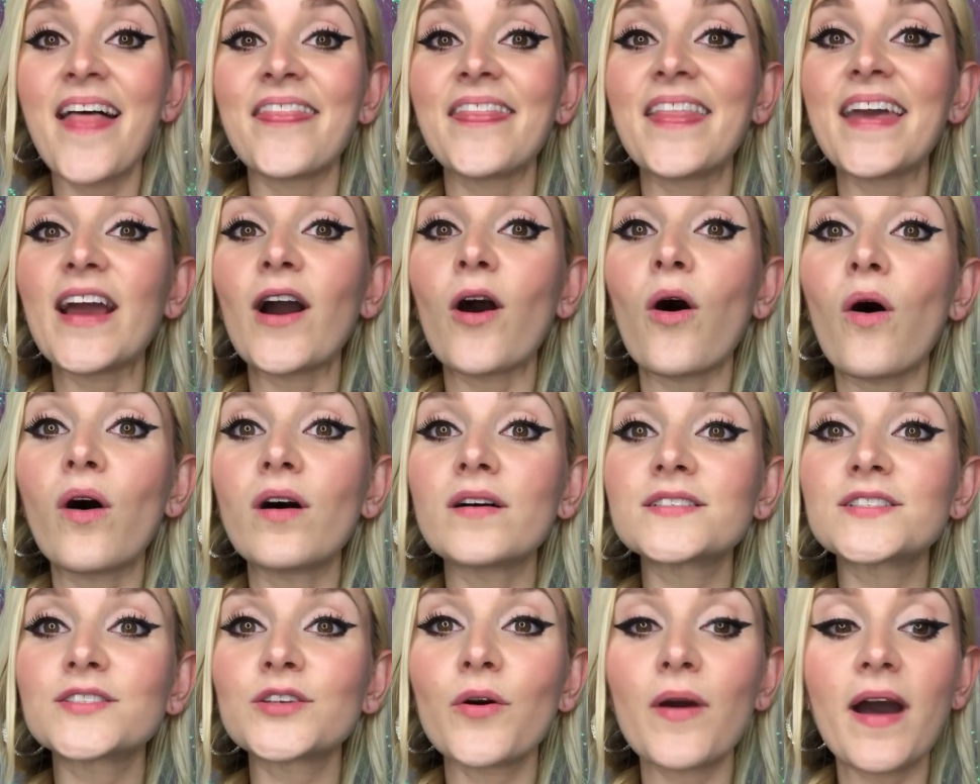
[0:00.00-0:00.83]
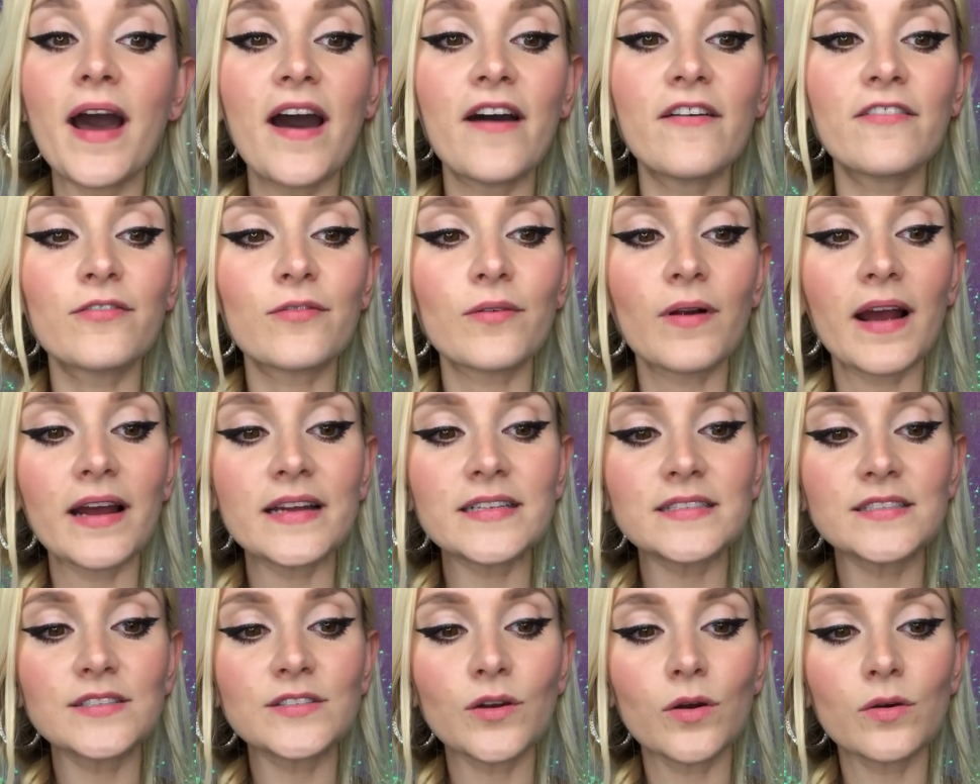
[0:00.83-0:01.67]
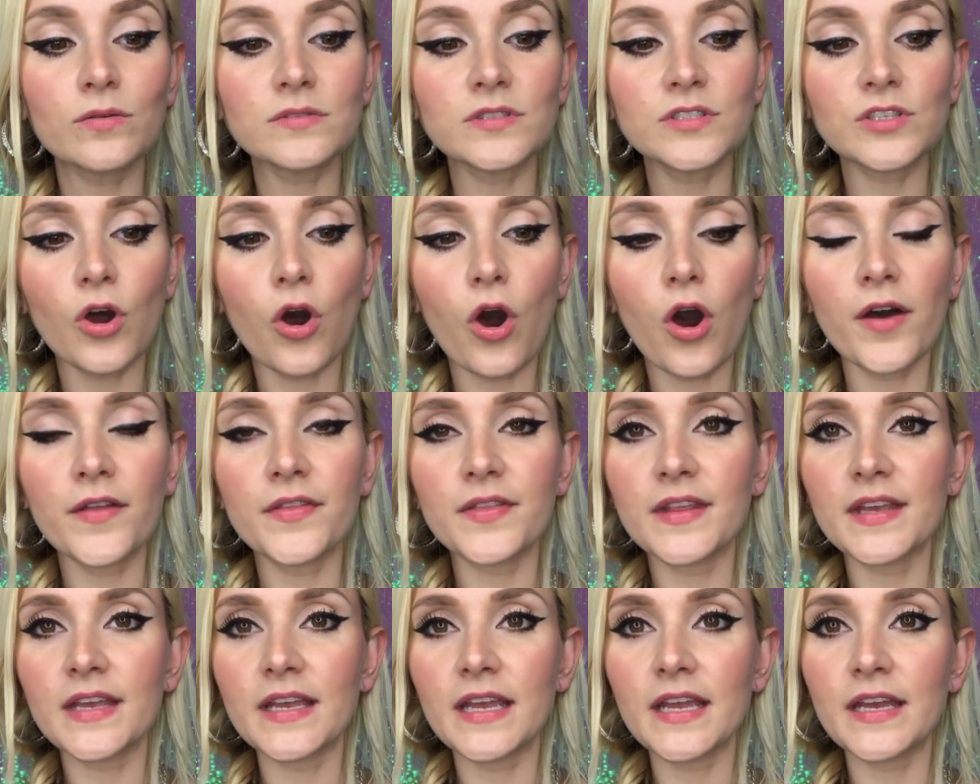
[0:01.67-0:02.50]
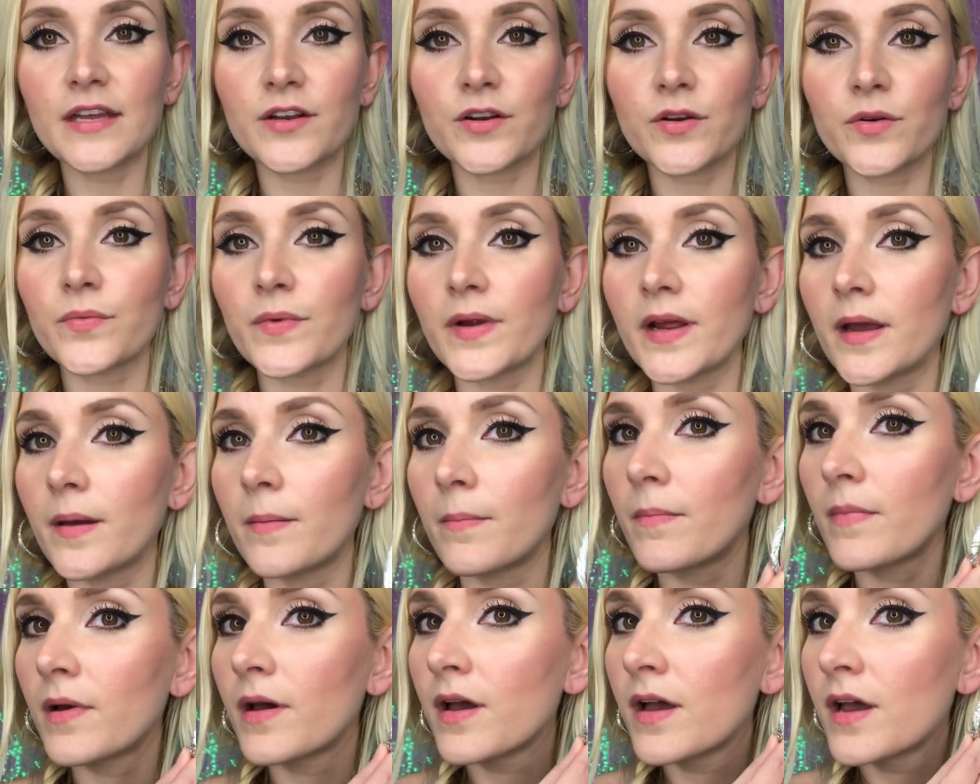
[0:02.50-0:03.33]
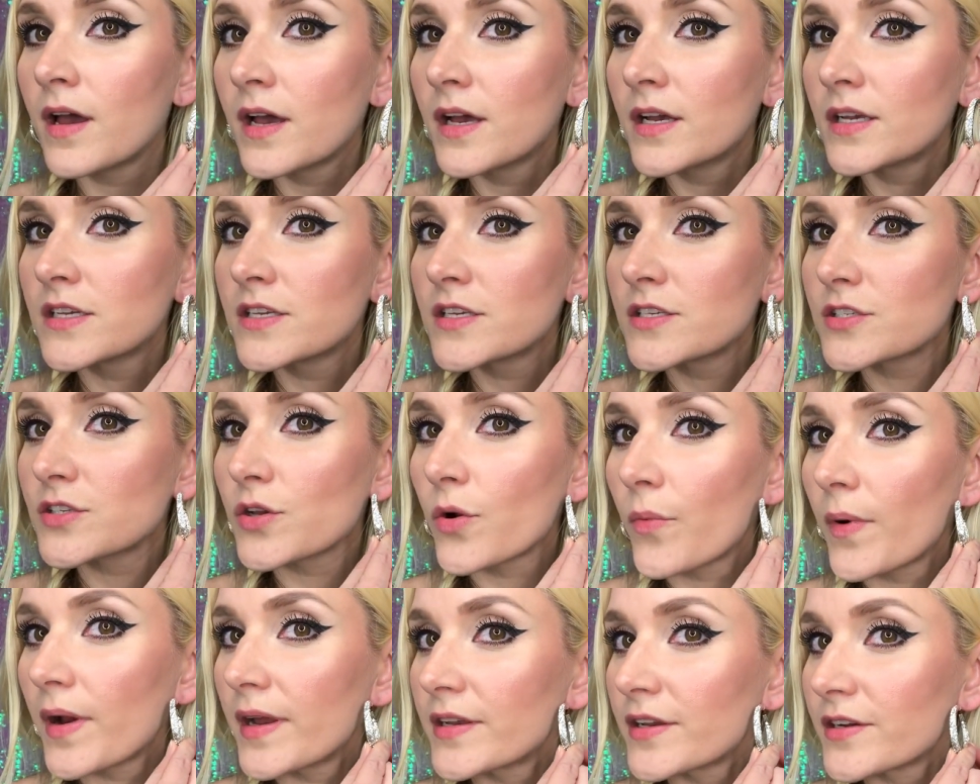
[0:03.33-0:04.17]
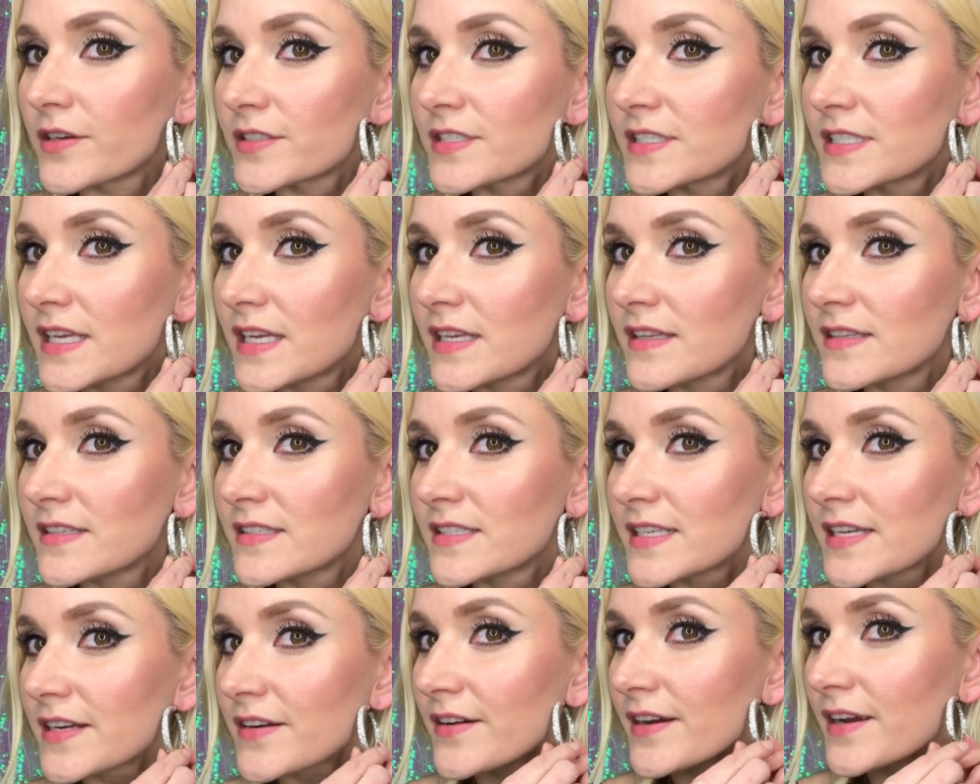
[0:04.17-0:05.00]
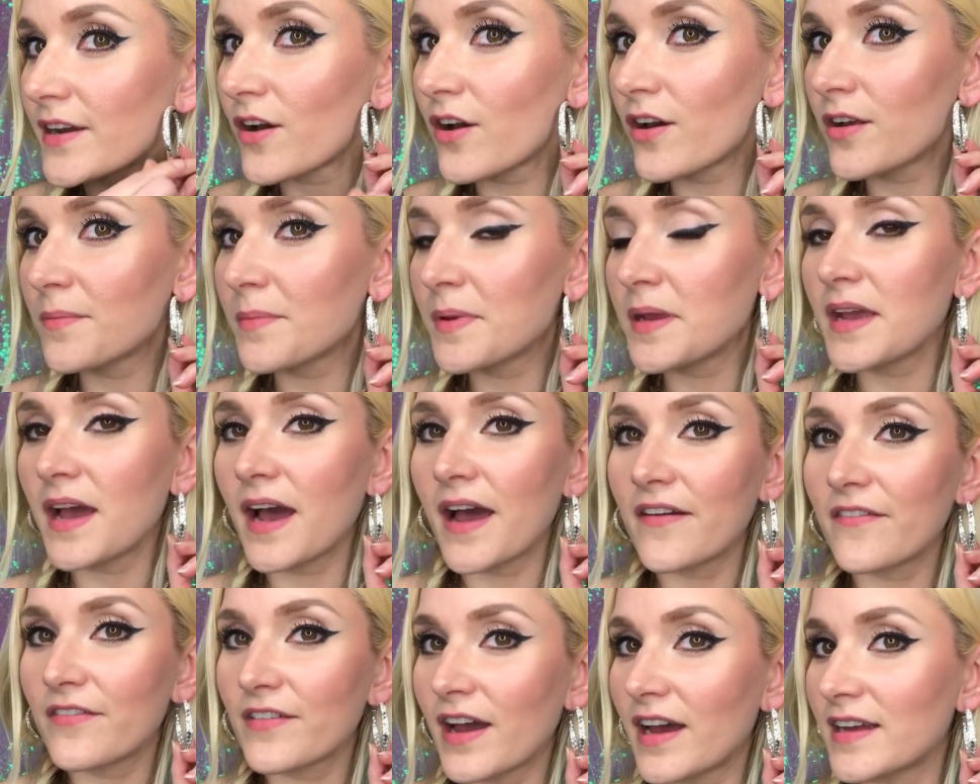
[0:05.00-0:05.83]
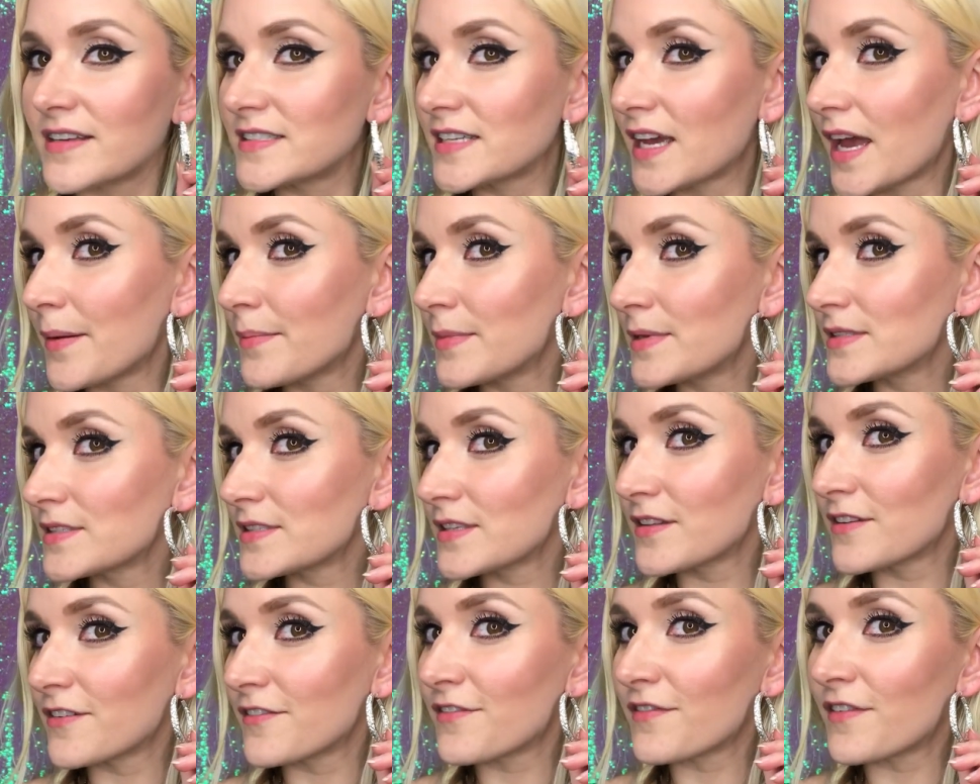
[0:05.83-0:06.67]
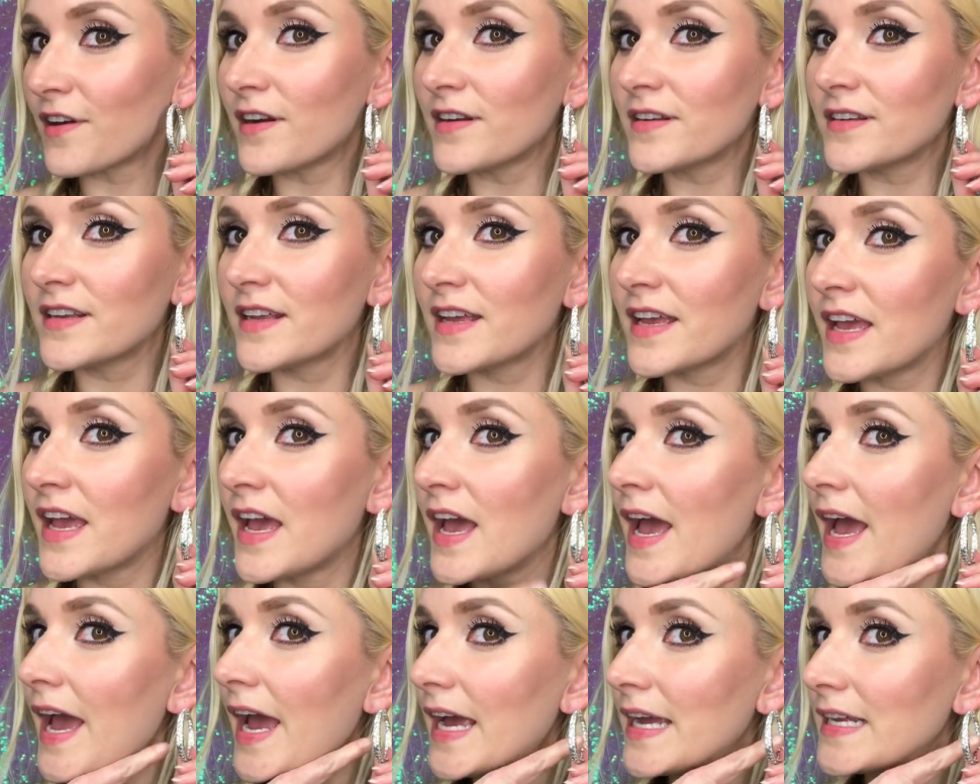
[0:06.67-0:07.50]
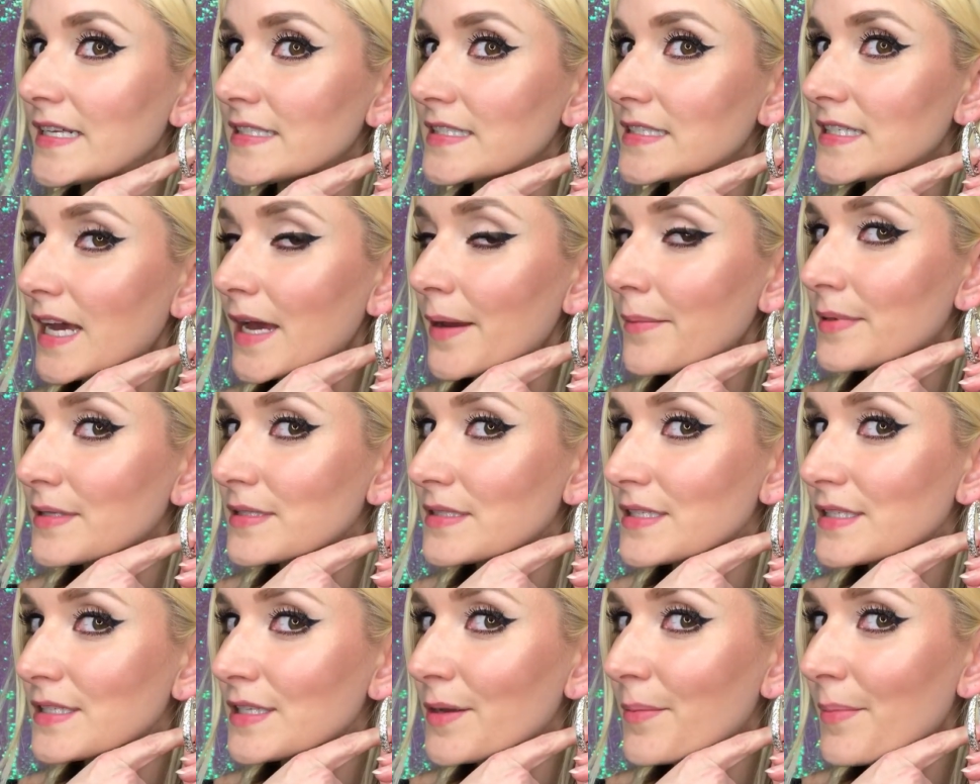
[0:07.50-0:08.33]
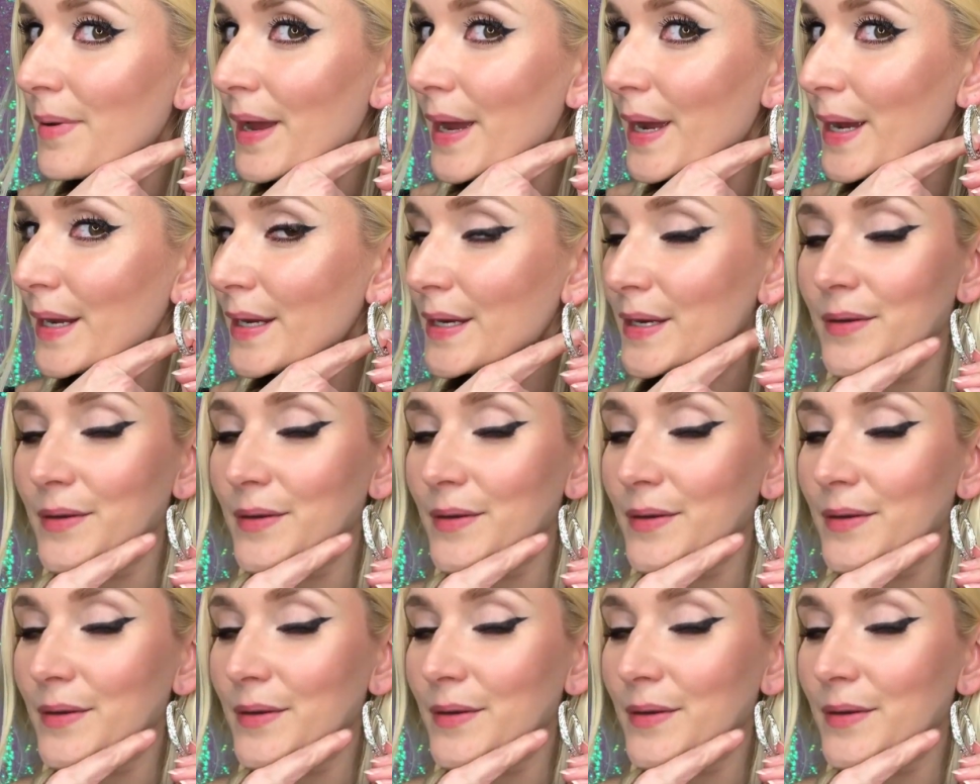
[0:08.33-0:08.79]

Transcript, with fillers: They also have rhinestones on the inner rim. So when you're seeing this earring on me, I've got diamonds in the front and diamonds in the back.